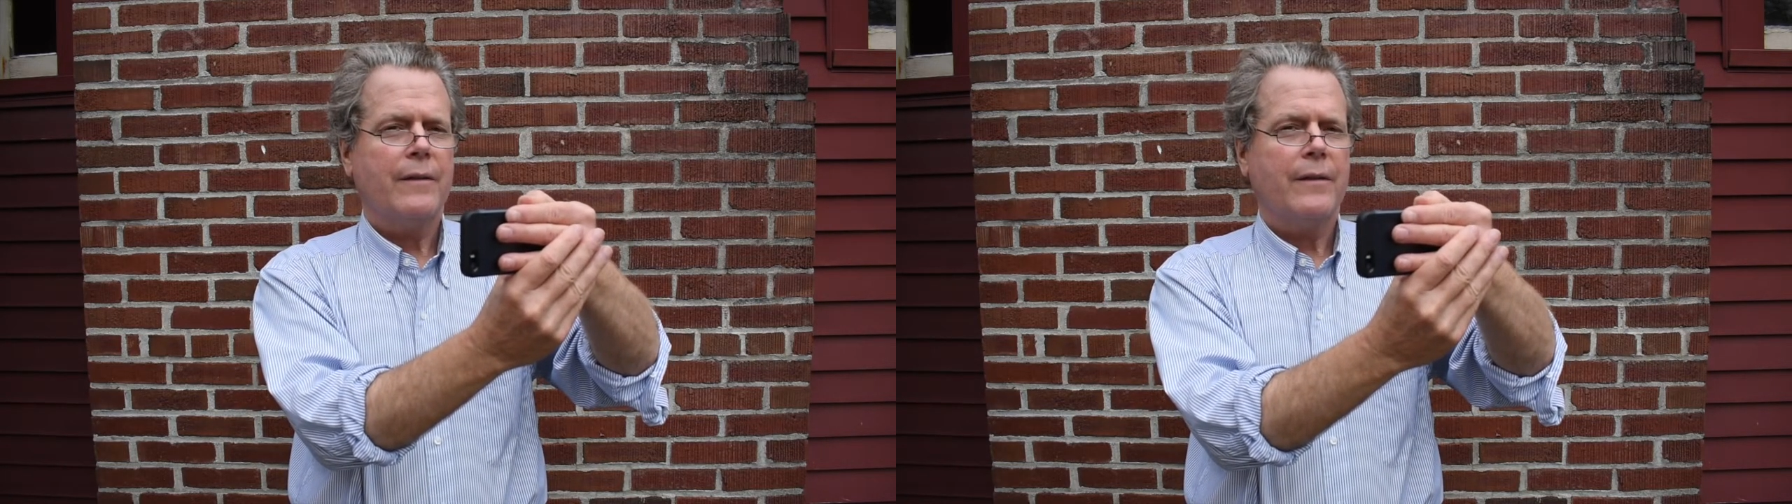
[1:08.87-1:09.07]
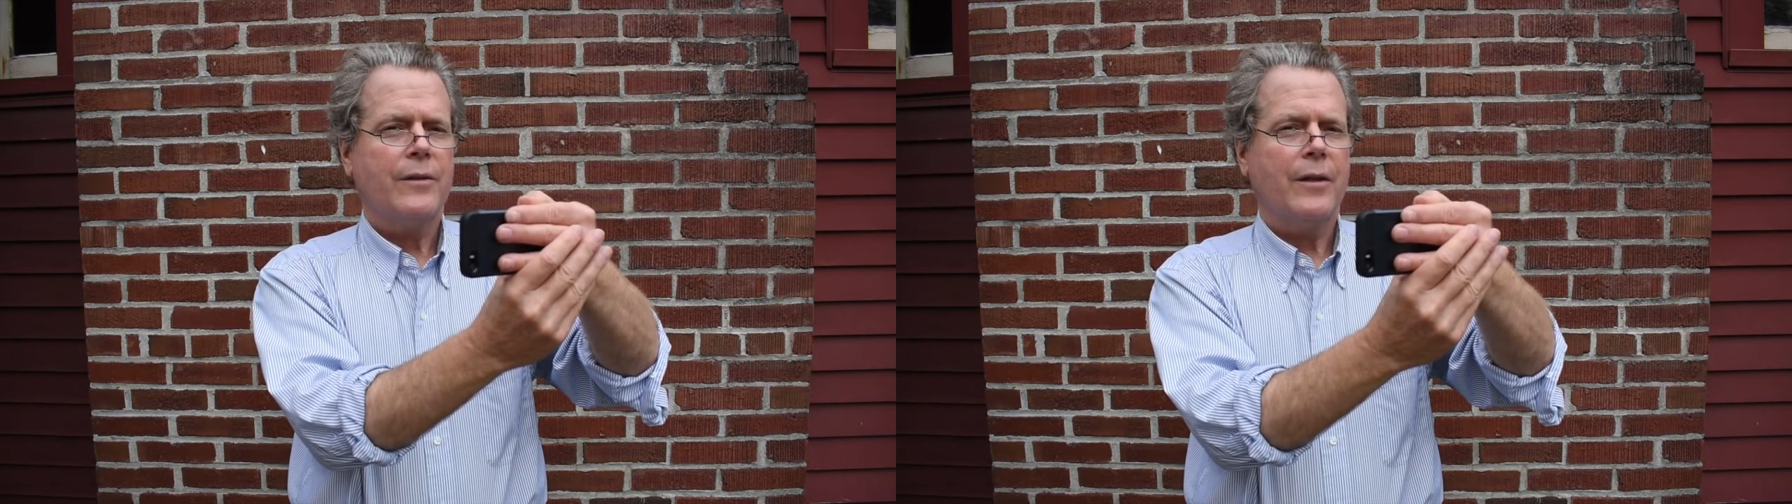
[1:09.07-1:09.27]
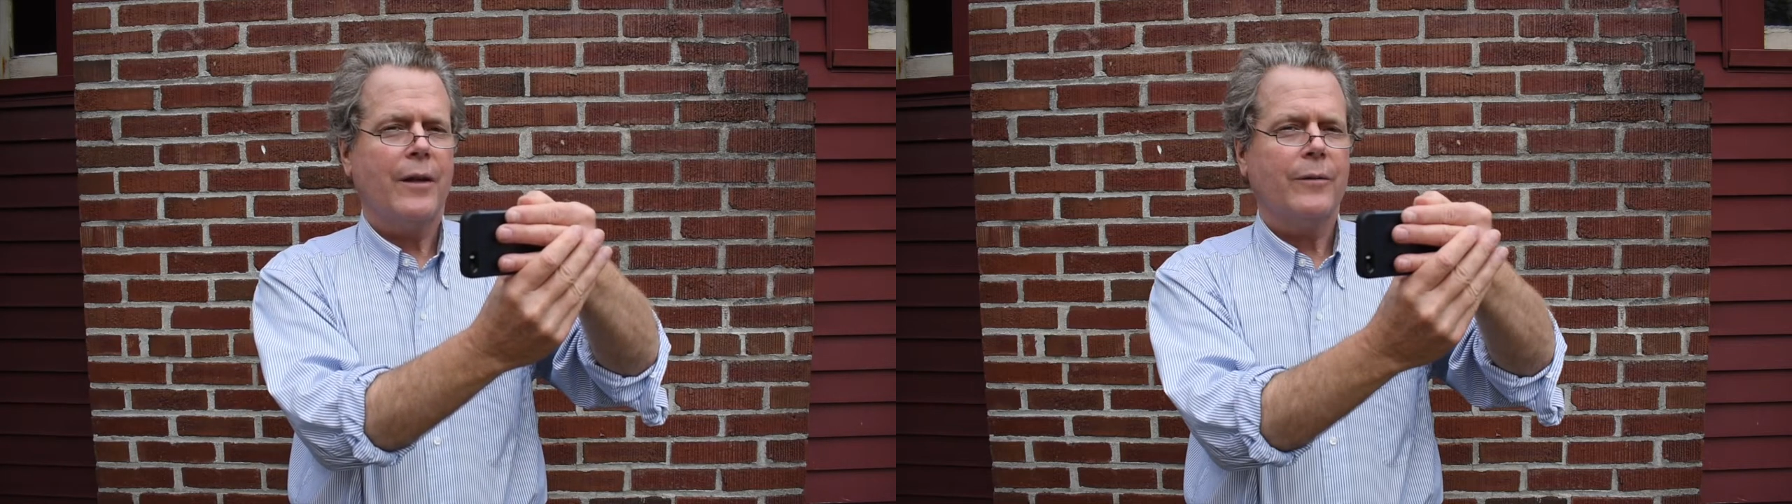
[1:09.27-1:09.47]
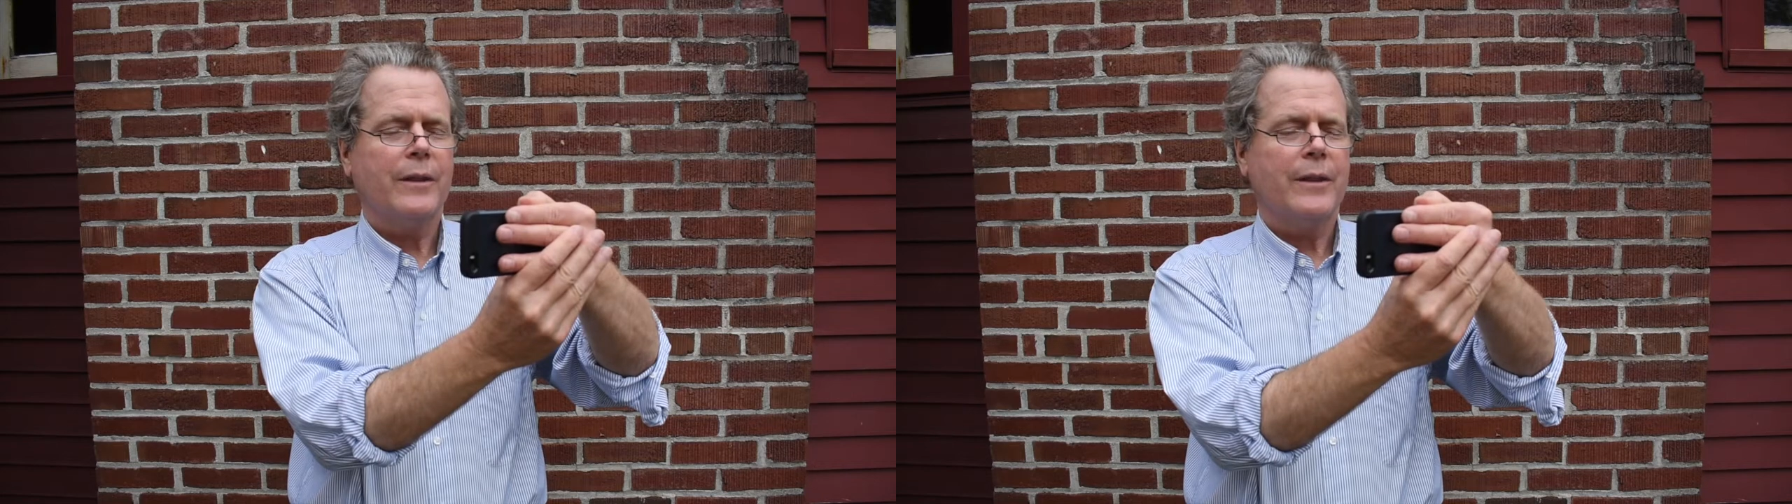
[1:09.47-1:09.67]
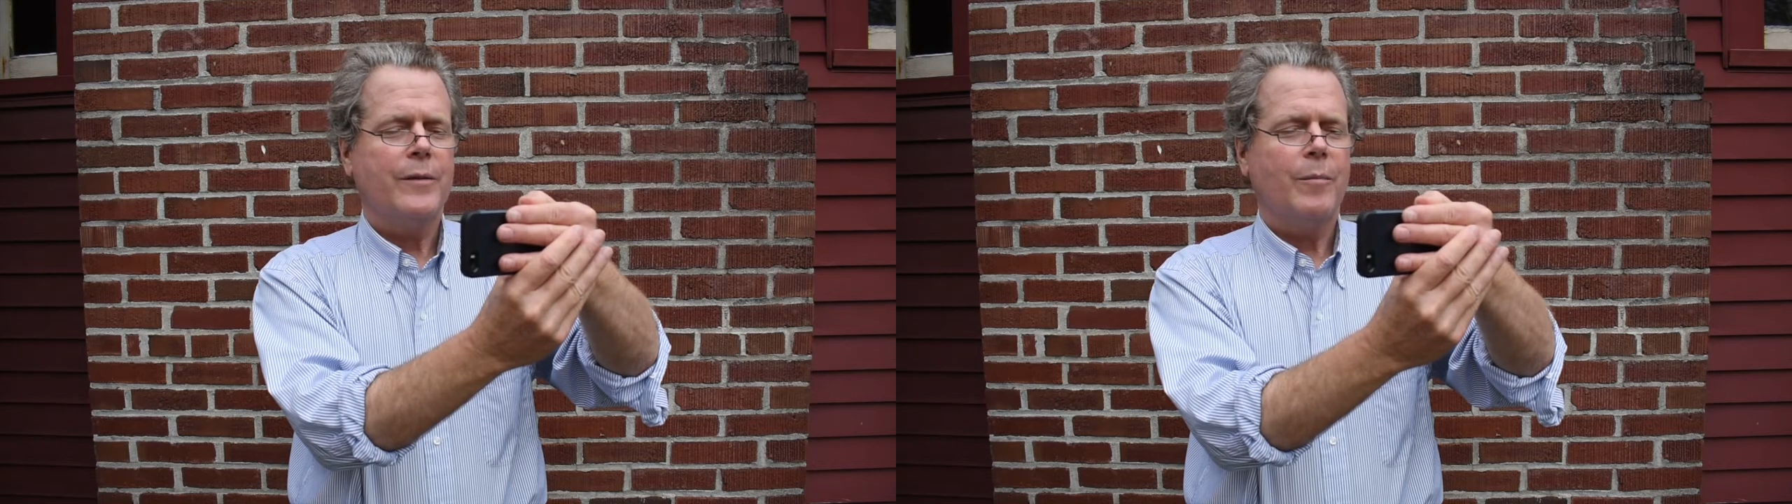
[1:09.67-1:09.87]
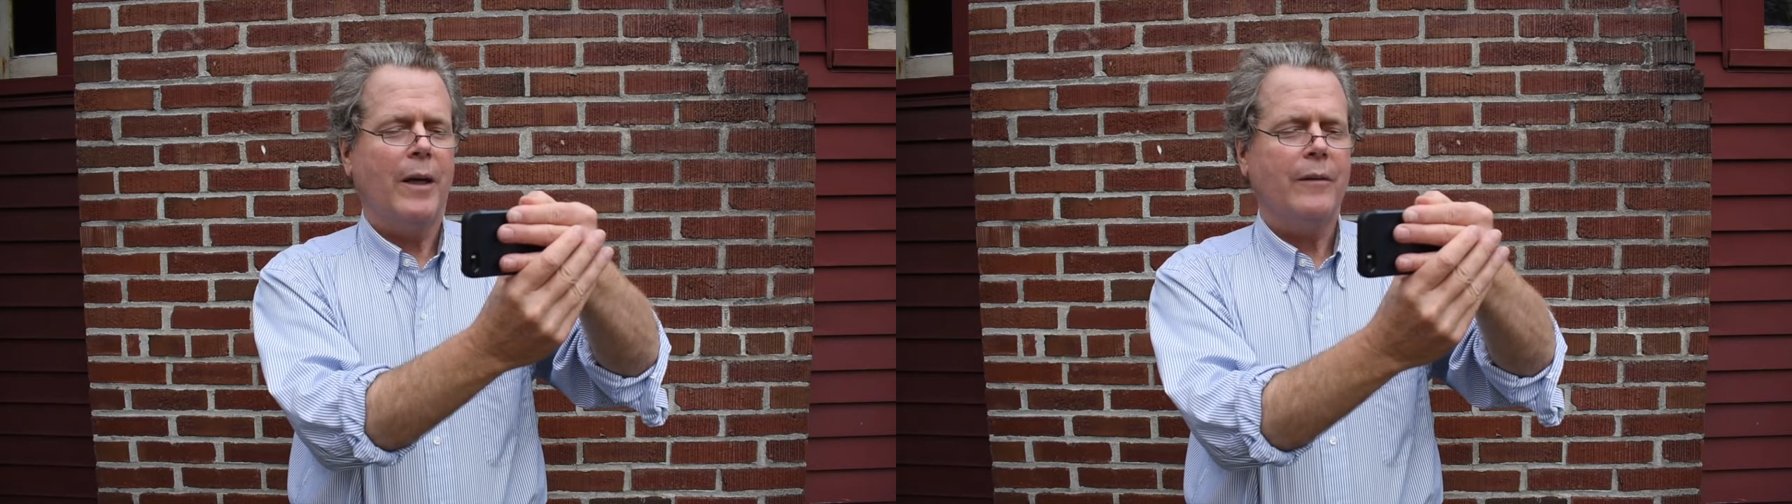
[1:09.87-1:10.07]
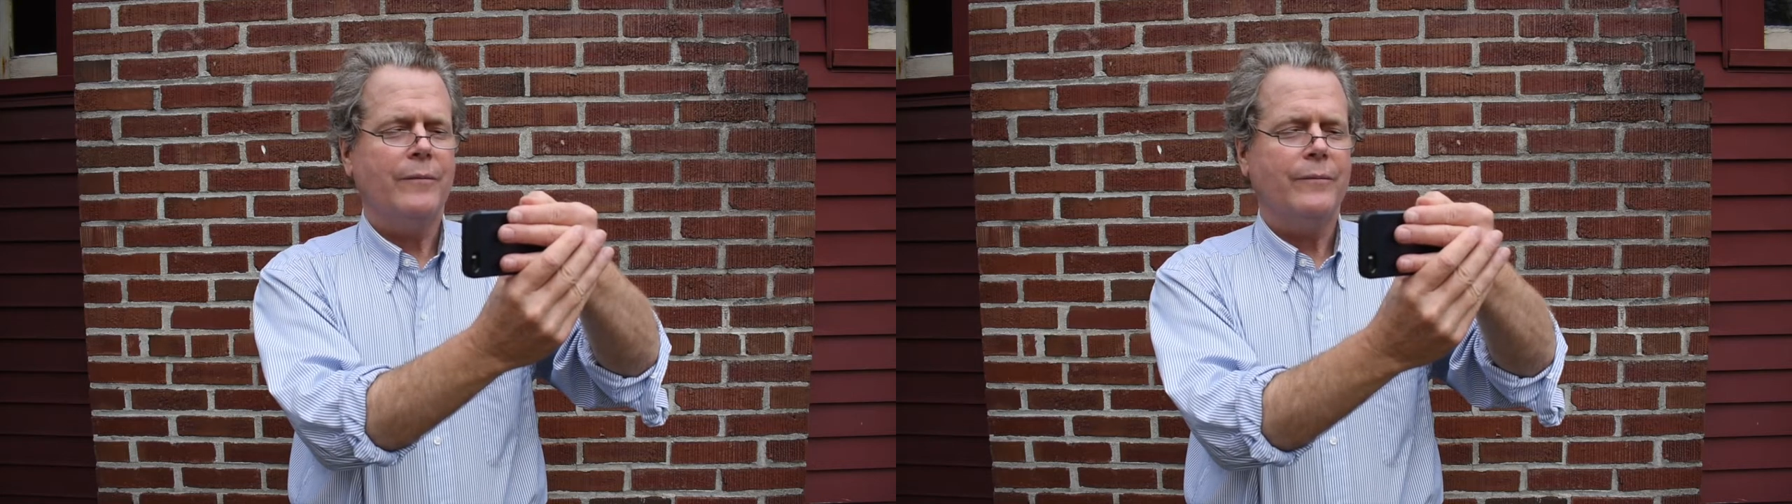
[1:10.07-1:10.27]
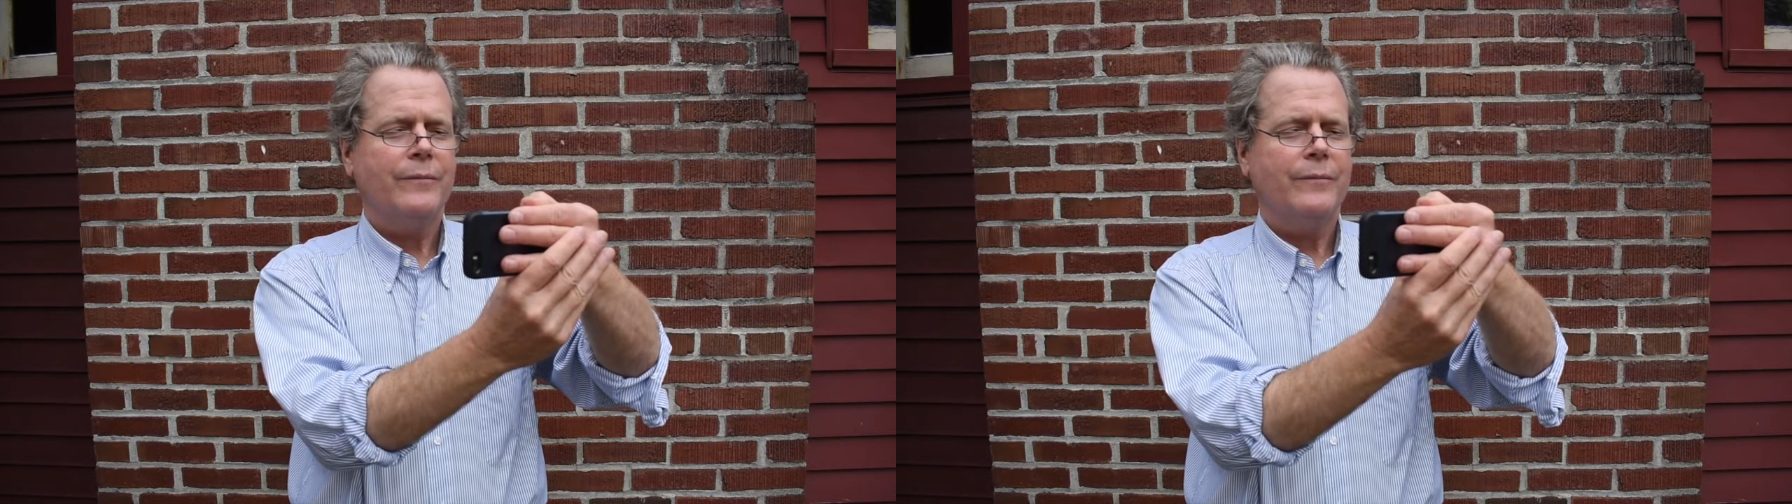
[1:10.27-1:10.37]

the shutter release button.